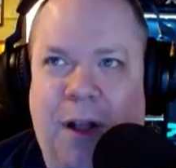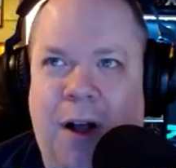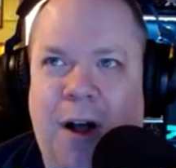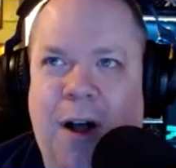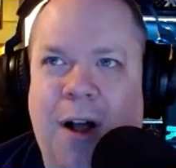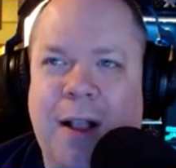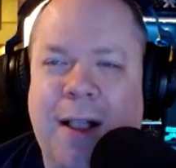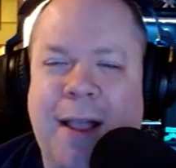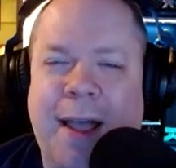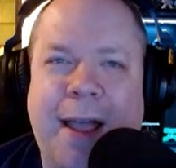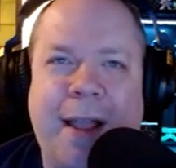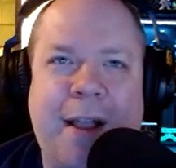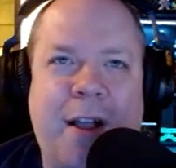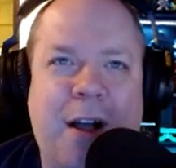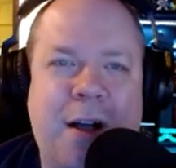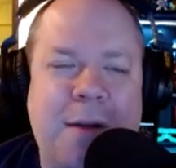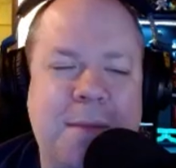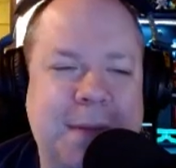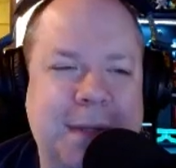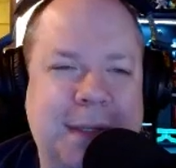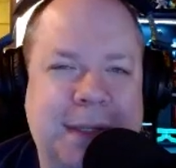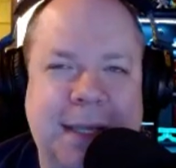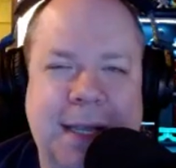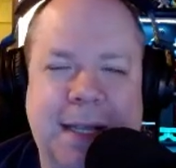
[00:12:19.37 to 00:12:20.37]
Hawkeye,
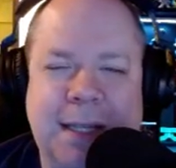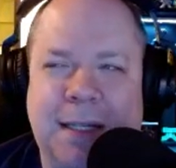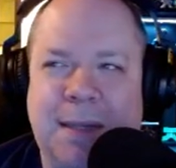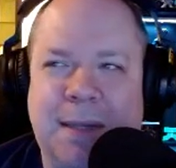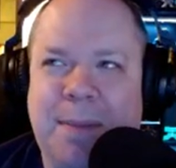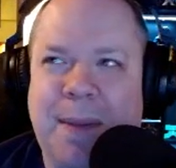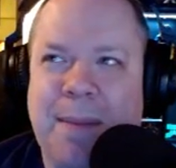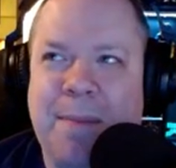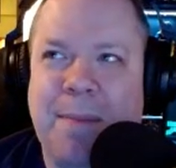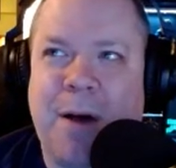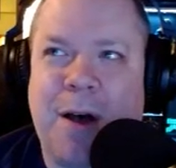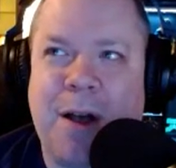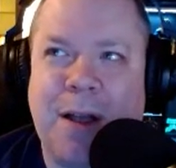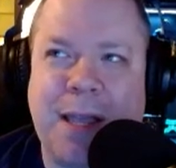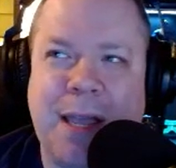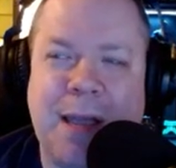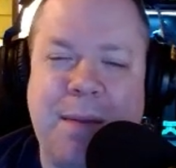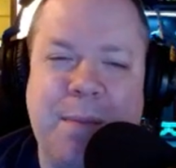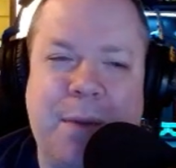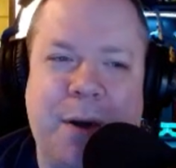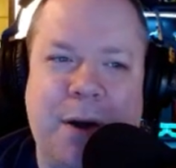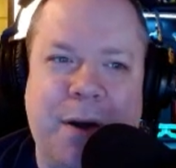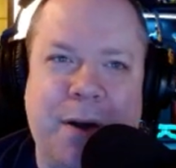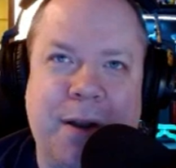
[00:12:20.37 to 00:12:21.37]
common sense, he met
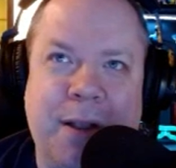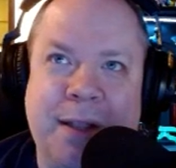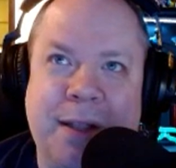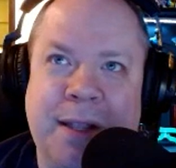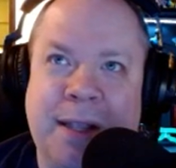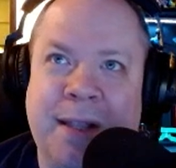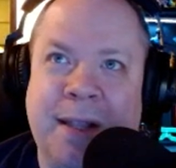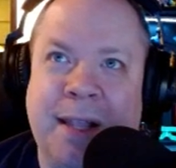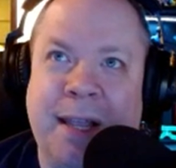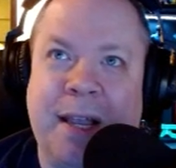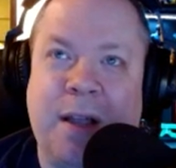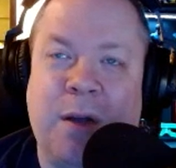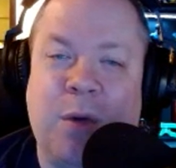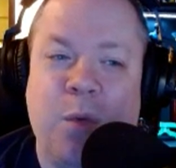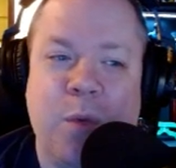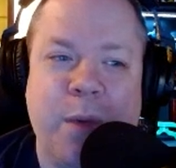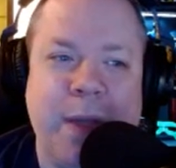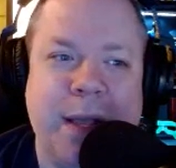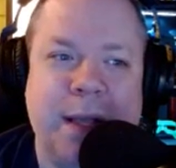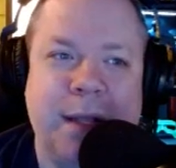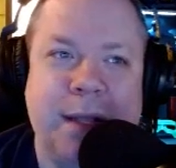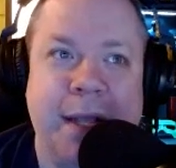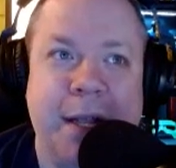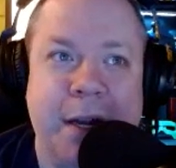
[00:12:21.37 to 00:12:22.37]
Mockingbird, and then like a
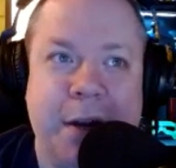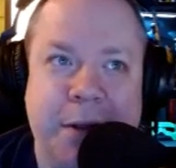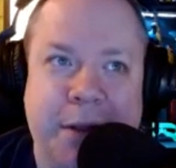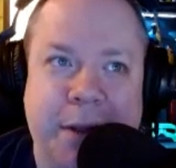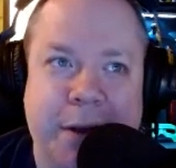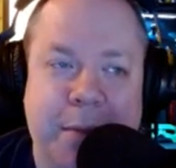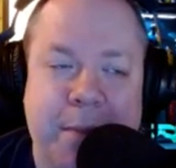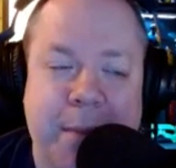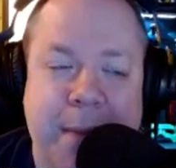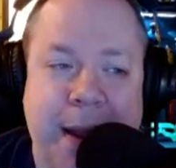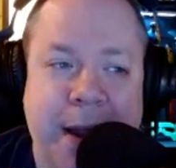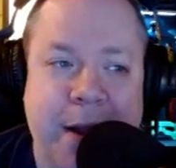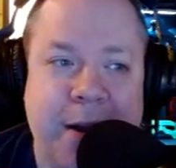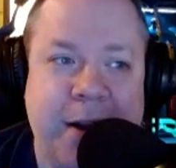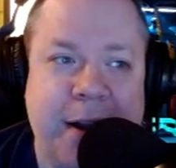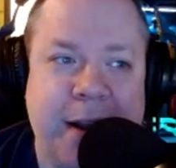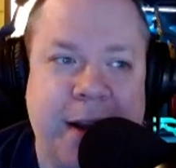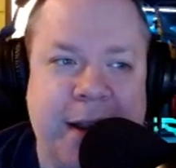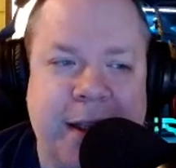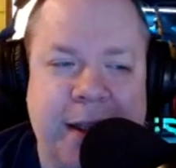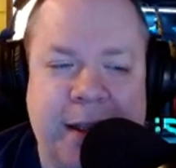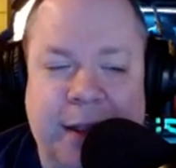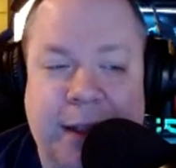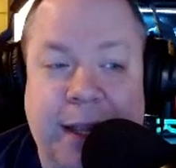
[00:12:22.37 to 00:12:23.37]
week later they're
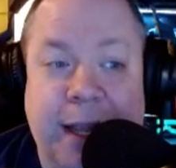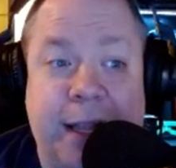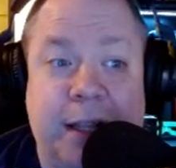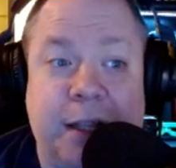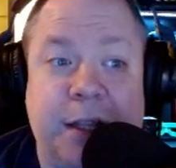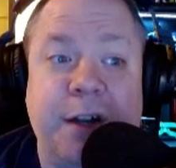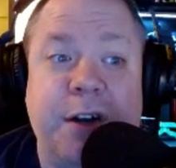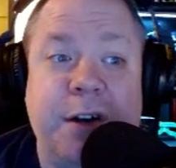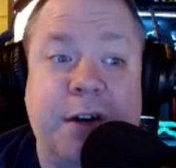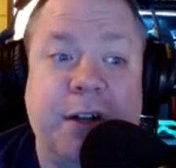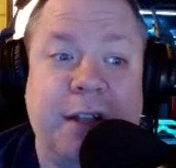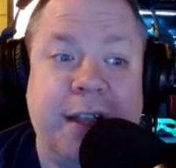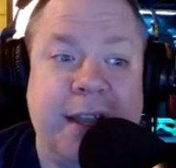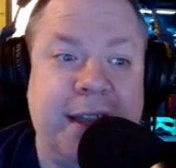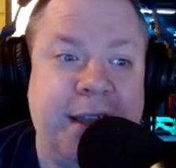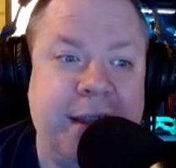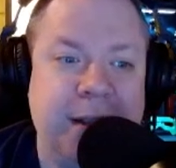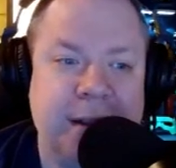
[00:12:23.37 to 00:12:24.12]
married. Like literally.